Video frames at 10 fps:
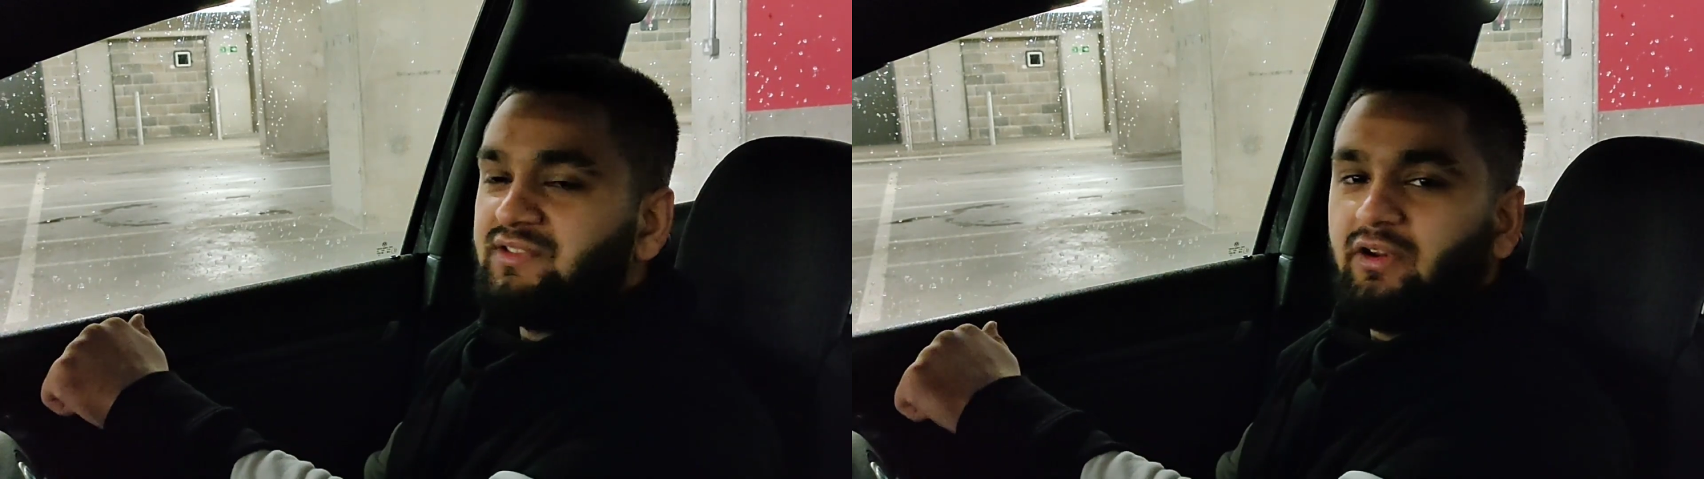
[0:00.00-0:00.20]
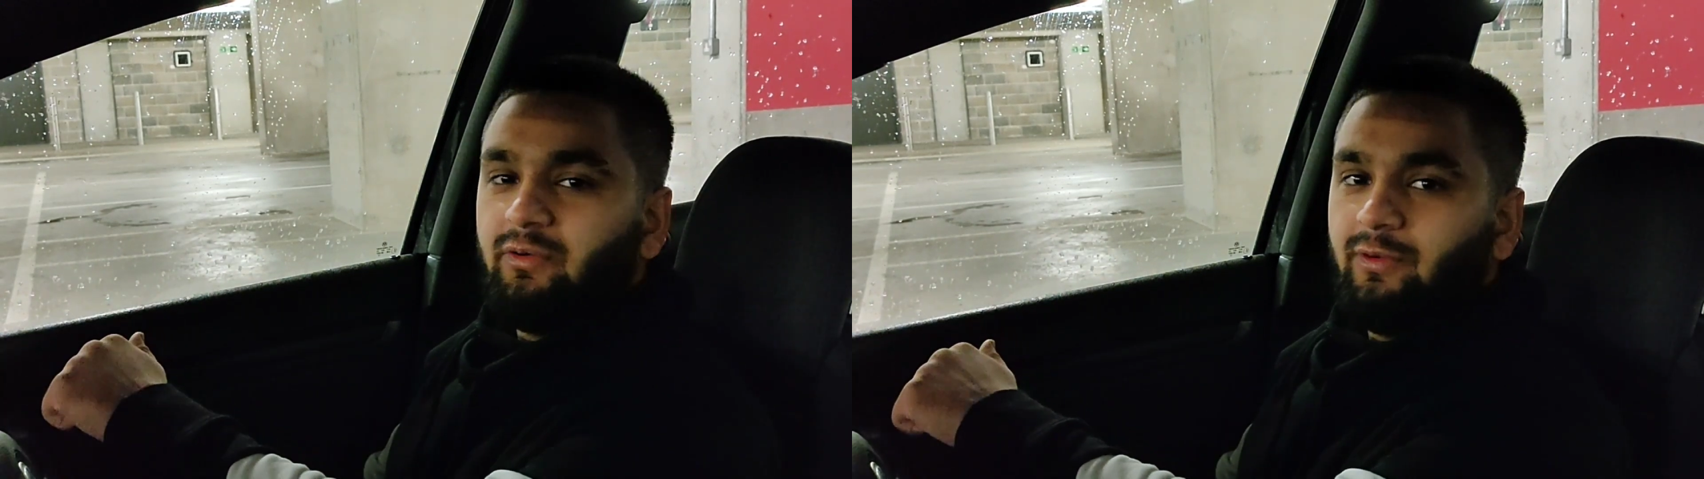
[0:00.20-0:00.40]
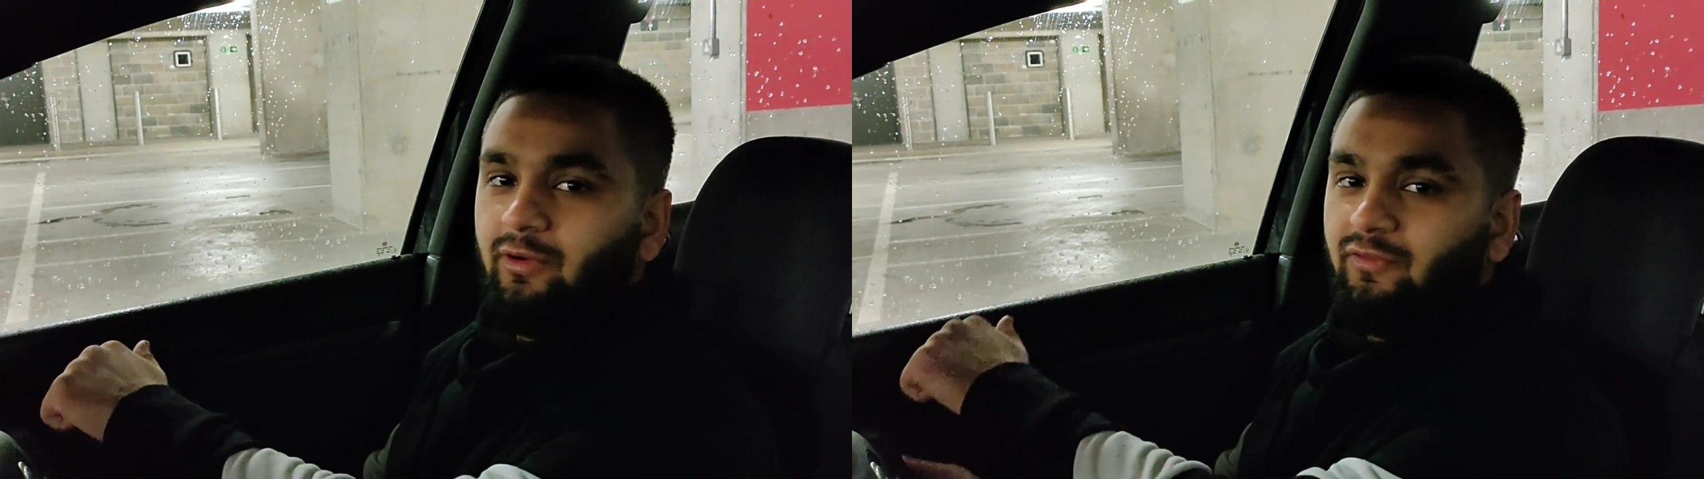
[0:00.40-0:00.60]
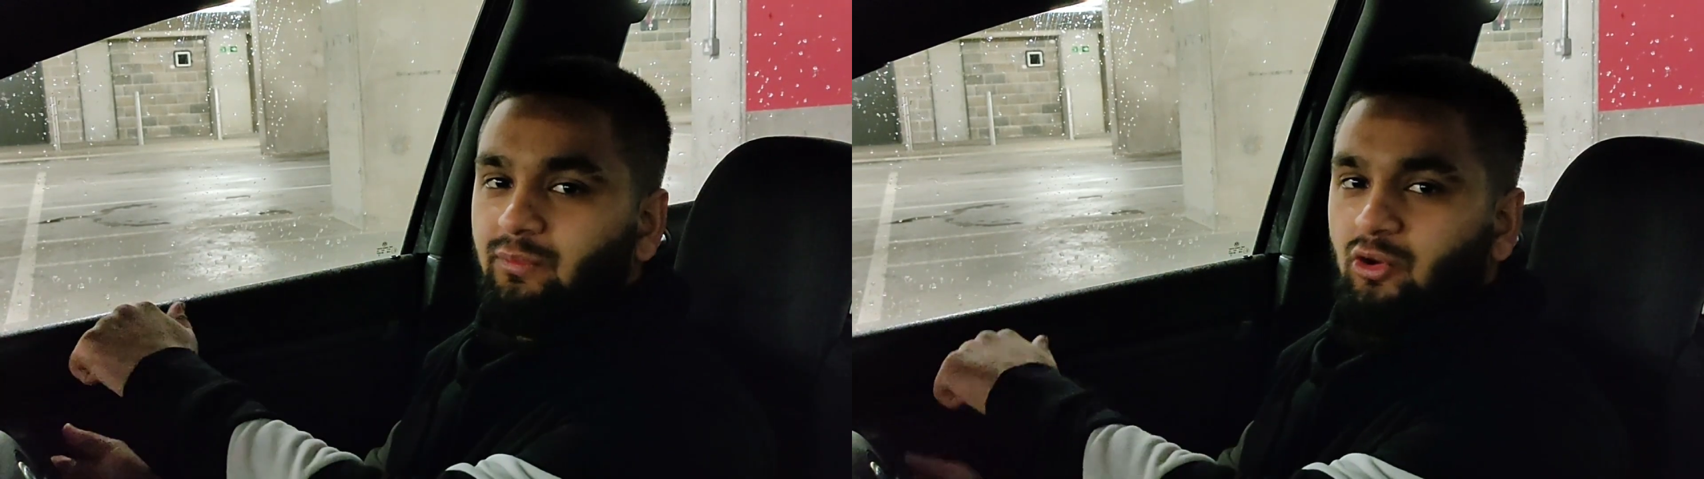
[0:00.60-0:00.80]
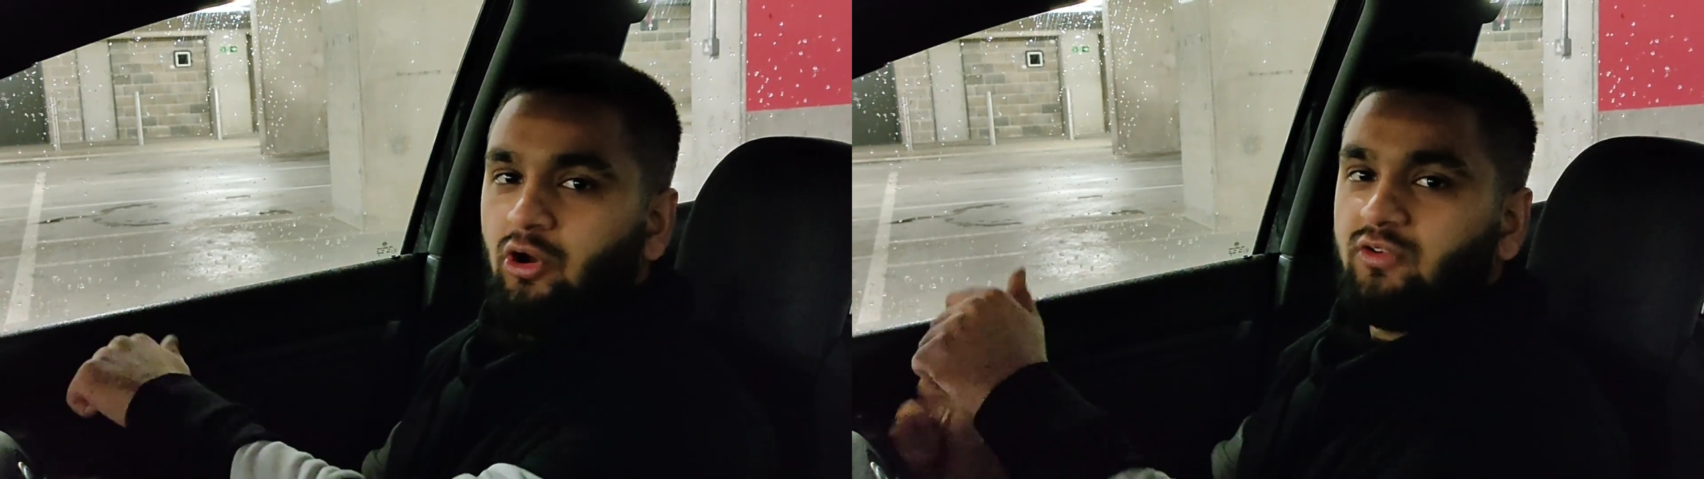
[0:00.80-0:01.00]
steering wheel
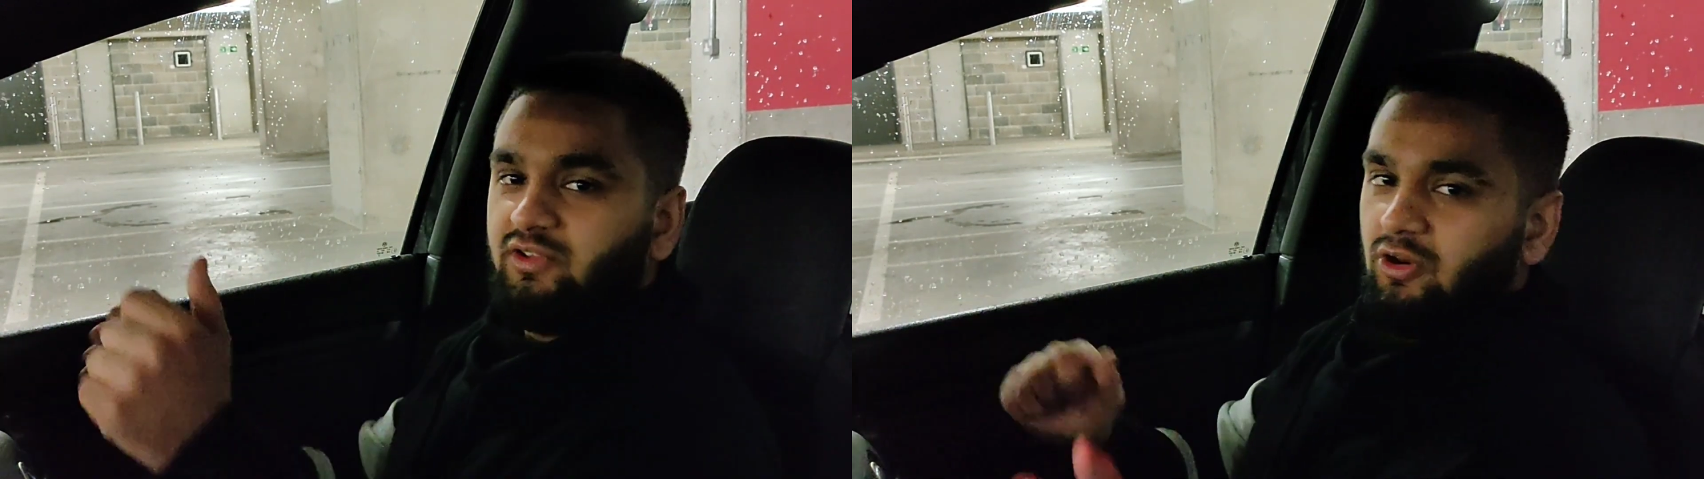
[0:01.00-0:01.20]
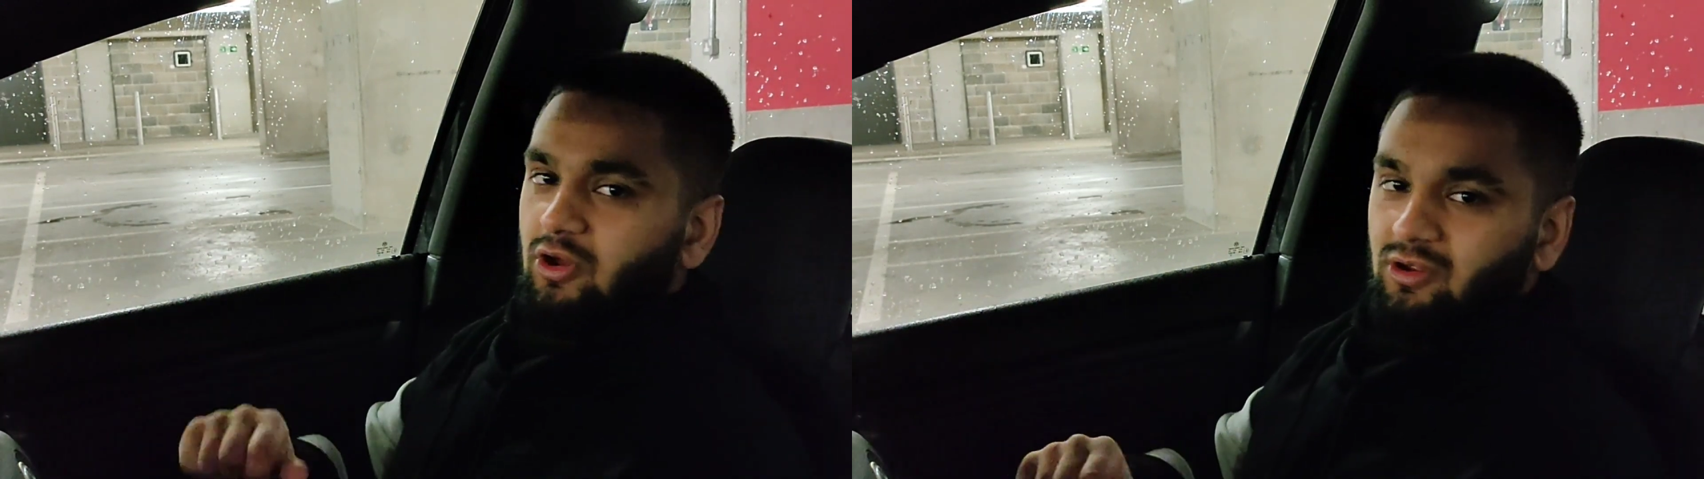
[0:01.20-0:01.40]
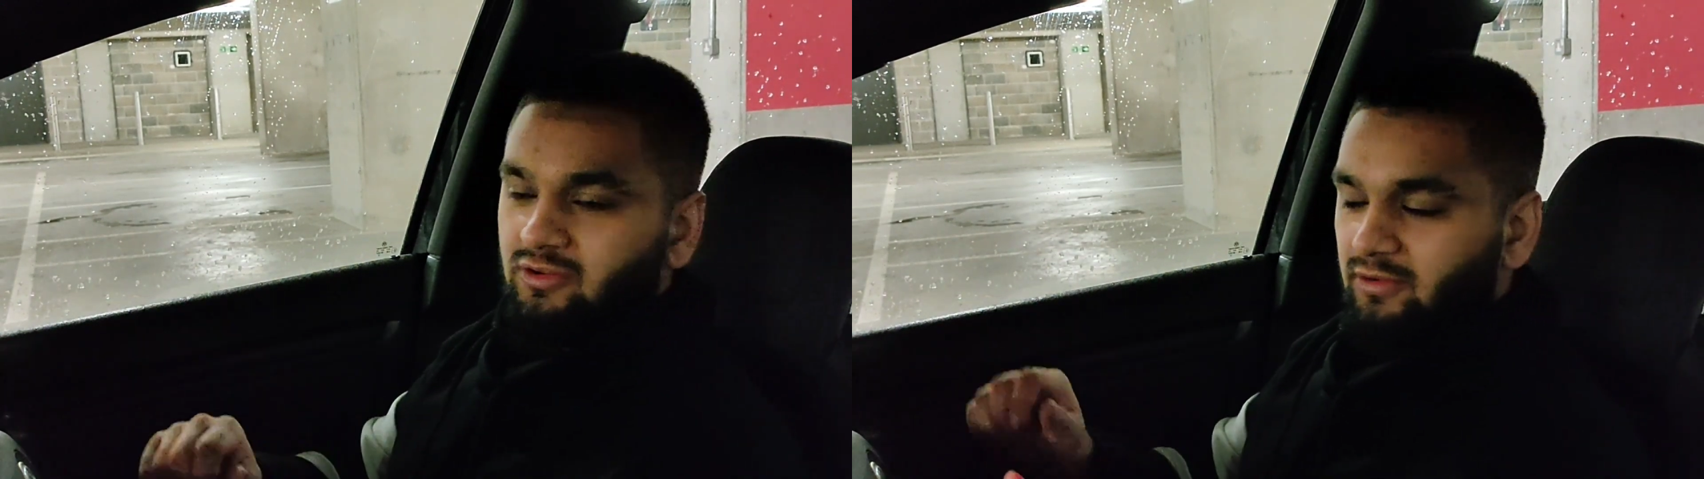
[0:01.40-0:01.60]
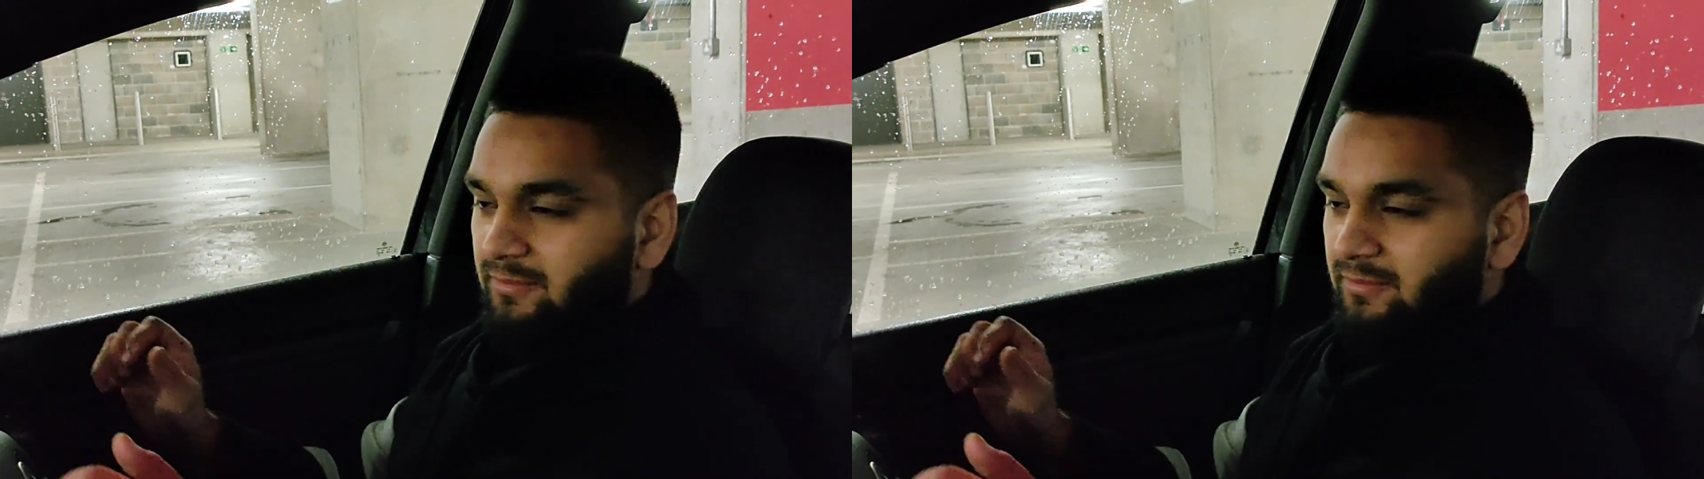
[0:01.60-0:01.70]
from lock to lock.